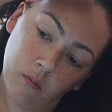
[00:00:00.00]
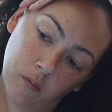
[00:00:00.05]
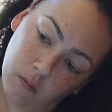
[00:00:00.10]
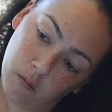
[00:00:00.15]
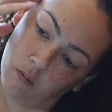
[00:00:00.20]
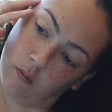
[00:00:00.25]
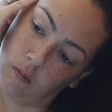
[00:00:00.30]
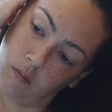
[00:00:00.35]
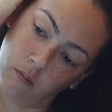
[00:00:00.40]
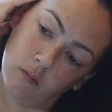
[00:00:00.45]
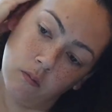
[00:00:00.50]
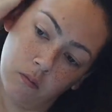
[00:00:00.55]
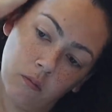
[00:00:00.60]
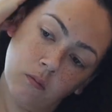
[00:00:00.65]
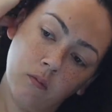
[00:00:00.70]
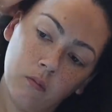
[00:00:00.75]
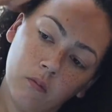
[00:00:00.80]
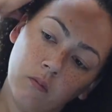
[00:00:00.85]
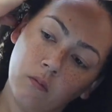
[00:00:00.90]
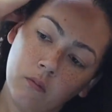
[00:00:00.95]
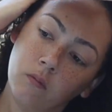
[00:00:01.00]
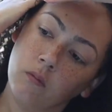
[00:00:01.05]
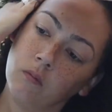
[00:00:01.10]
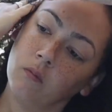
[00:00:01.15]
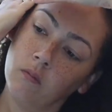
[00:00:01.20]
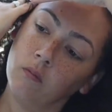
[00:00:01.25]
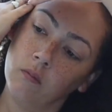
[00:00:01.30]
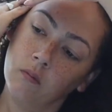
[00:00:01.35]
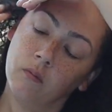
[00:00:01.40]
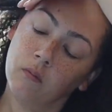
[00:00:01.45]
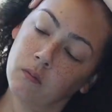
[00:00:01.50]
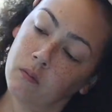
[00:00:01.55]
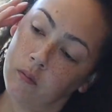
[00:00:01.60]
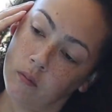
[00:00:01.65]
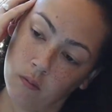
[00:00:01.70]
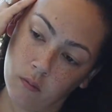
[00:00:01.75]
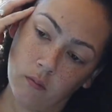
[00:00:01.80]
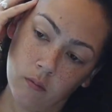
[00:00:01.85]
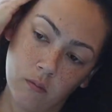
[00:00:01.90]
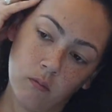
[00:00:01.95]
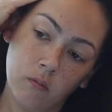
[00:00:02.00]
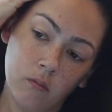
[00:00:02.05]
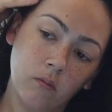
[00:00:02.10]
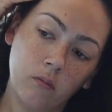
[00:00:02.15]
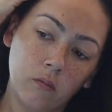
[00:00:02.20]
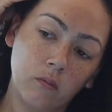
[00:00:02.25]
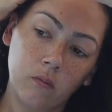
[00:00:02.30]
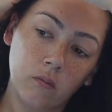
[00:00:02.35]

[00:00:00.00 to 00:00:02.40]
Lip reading: So I do this for a couple of minutes.